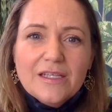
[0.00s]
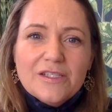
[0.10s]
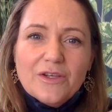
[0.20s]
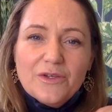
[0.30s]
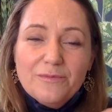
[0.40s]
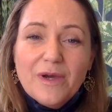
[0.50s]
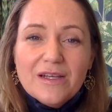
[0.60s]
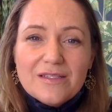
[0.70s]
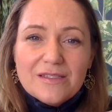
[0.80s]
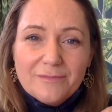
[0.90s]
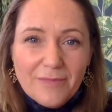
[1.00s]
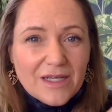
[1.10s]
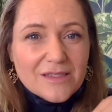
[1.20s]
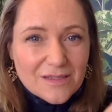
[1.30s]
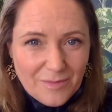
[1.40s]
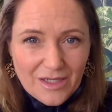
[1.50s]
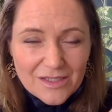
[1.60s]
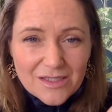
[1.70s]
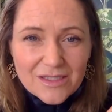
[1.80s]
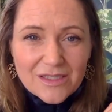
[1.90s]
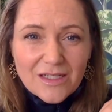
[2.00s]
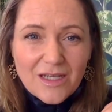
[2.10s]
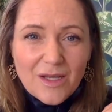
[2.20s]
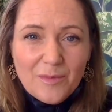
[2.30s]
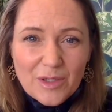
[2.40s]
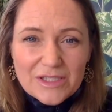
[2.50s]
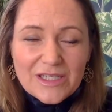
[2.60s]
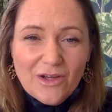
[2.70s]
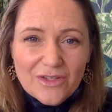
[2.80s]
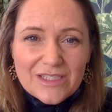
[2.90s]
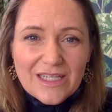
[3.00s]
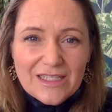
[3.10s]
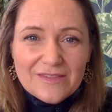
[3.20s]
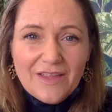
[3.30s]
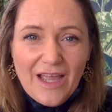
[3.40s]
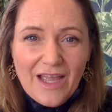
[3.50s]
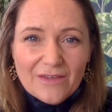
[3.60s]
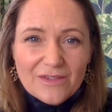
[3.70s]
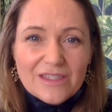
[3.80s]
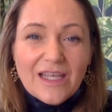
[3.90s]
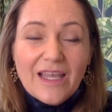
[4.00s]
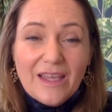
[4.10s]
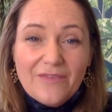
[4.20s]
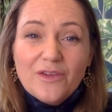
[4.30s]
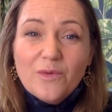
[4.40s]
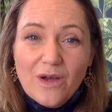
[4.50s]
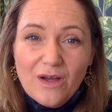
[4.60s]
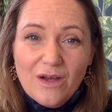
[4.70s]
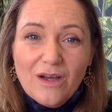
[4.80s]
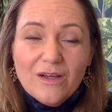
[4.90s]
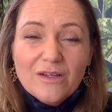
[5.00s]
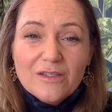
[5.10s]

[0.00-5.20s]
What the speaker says: So you must put it on the deeds of the house if you are